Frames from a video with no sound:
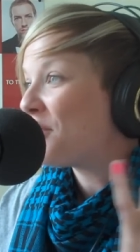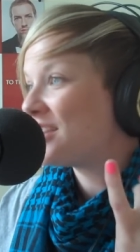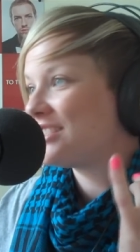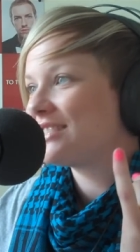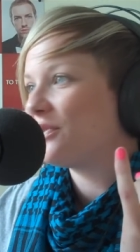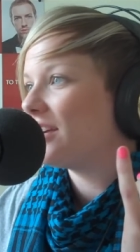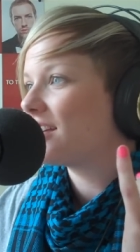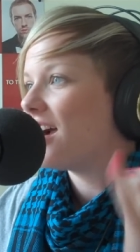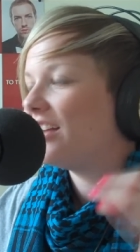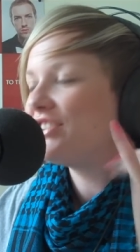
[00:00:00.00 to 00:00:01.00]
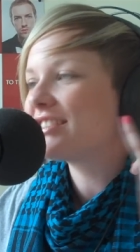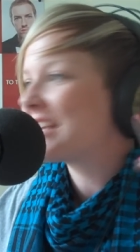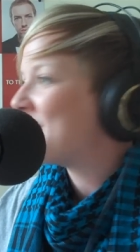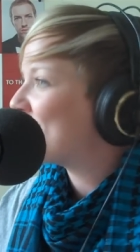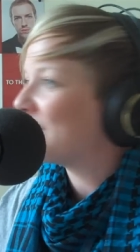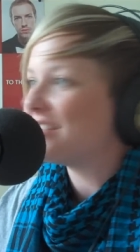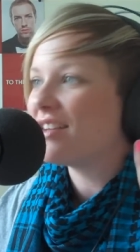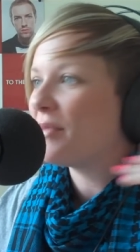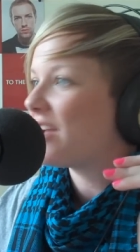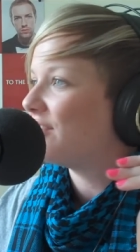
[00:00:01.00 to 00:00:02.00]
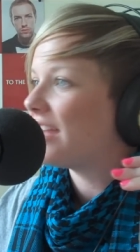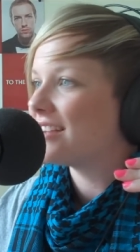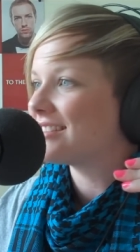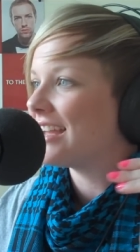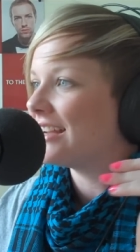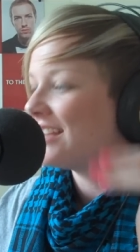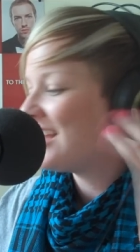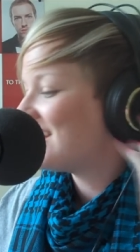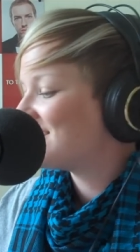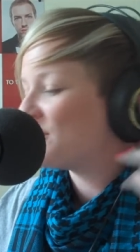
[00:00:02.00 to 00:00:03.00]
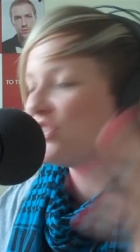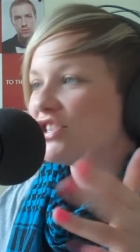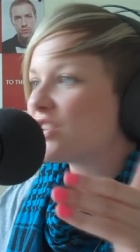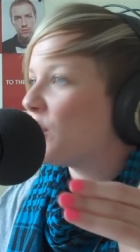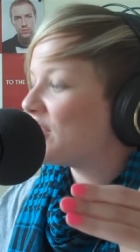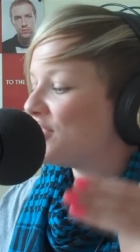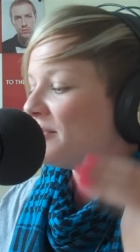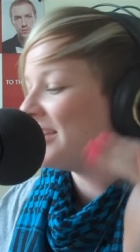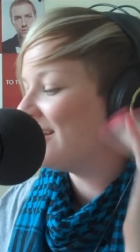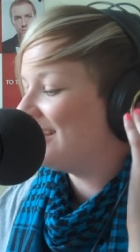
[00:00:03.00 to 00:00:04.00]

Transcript: few questions for you, Karl. Yeah. I just came up with these on my own last night, sure. so it's just question